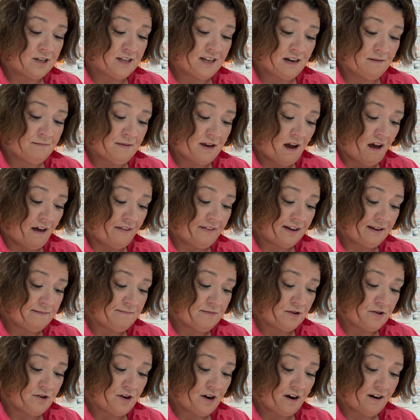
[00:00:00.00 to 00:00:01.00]
going to be on the
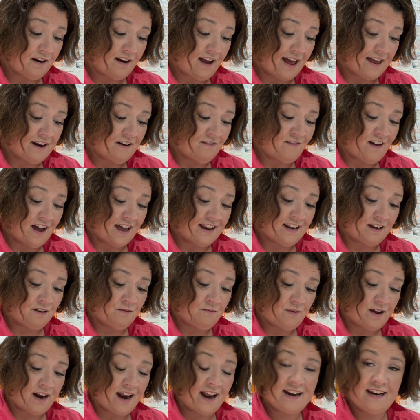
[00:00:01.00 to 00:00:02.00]
computer kind of finding
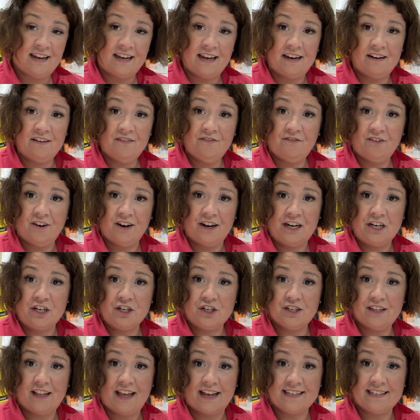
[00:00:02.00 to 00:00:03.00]
what I need for
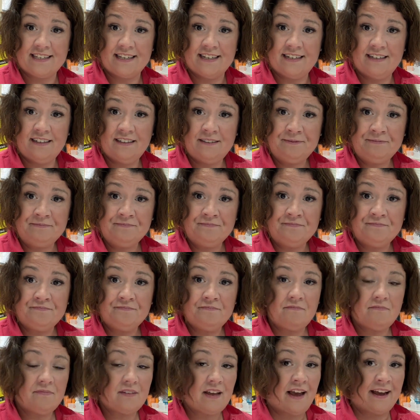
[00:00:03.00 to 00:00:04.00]
each lesson.
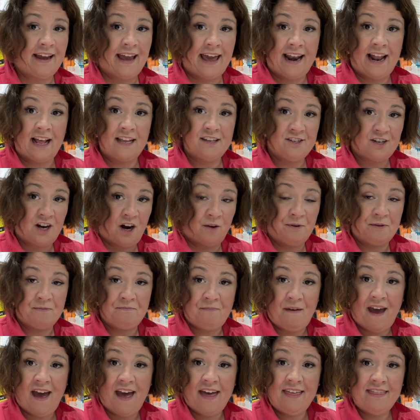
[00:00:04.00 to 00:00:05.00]
Again, I'll start with
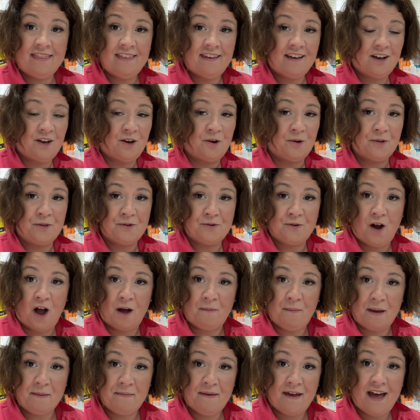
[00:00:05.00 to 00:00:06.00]
math, go through all
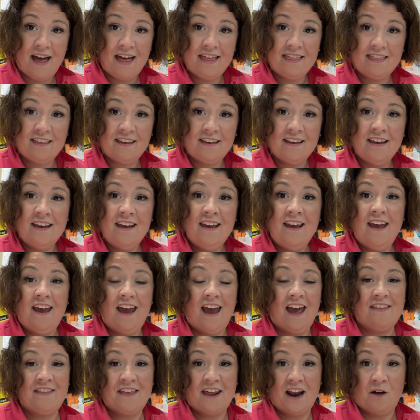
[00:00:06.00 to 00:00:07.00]
my math,
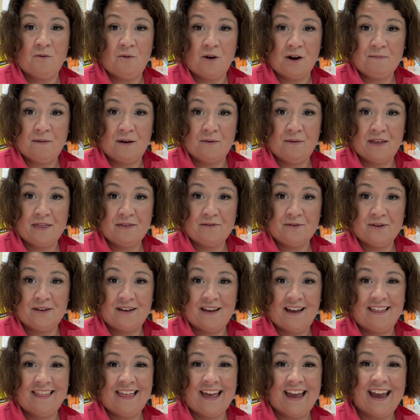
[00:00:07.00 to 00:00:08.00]
and then I'll work my way through
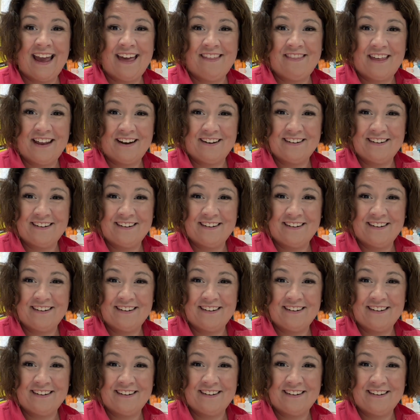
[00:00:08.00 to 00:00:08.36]
ELA and then